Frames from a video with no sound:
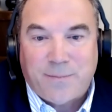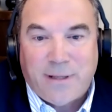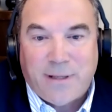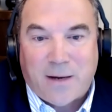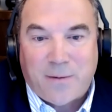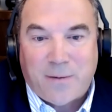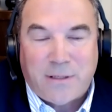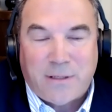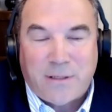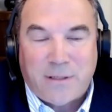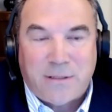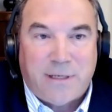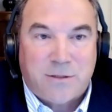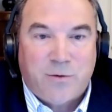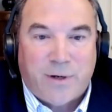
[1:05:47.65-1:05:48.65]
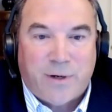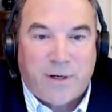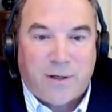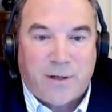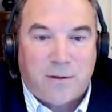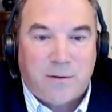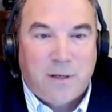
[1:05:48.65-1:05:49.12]
is something that we see
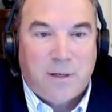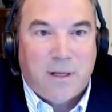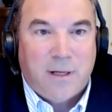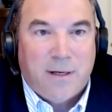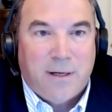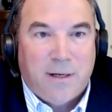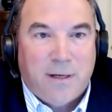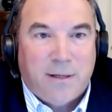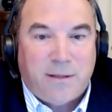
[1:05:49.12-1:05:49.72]
as critical.